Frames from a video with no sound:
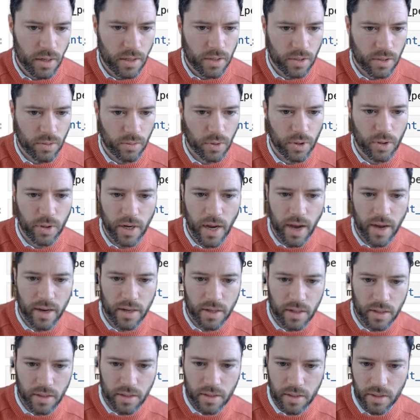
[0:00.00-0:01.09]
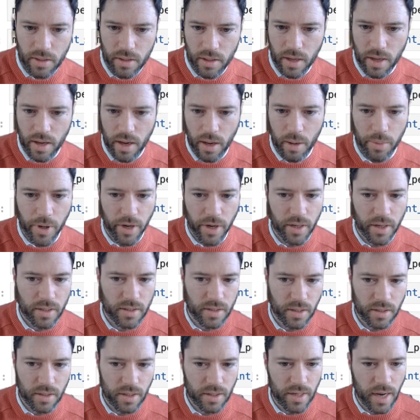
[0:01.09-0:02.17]
So we could add in a
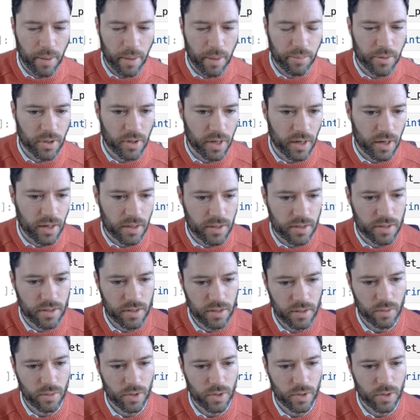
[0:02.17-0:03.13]
bias in the adapter layers,